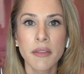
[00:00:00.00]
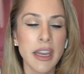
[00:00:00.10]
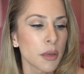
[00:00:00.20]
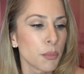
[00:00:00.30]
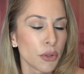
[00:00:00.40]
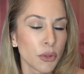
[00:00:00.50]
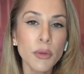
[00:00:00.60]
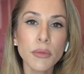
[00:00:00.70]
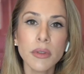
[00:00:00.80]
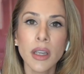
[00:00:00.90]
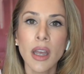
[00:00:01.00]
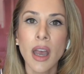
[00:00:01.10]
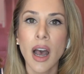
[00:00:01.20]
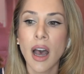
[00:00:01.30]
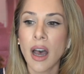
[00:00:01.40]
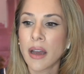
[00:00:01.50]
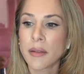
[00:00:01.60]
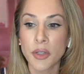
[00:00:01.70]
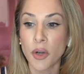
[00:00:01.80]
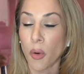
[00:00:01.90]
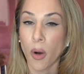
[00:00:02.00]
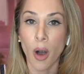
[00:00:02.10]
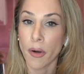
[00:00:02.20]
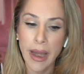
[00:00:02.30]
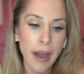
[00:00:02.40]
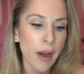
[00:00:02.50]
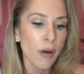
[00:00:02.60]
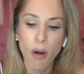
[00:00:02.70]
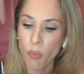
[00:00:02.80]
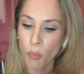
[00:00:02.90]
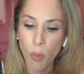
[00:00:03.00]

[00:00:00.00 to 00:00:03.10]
They can pollute, uh, you know, our, our air, our